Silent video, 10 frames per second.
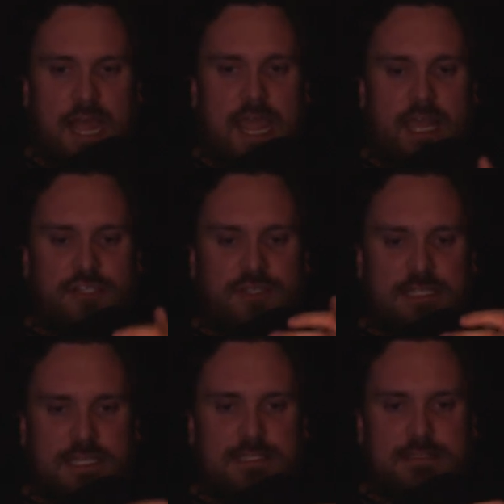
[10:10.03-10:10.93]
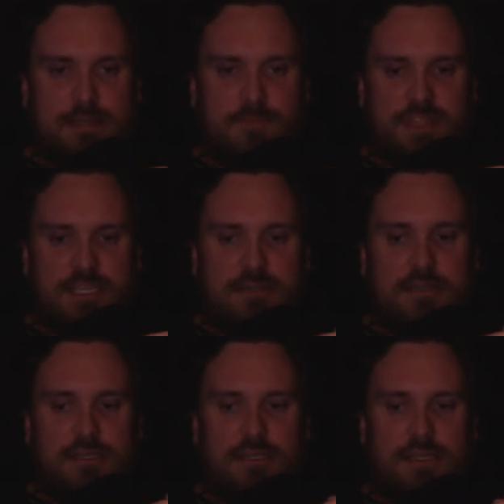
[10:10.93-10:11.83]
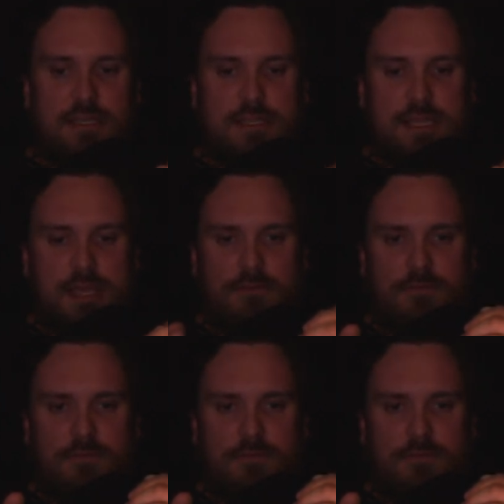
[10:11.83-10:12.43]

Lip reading: I actually did something that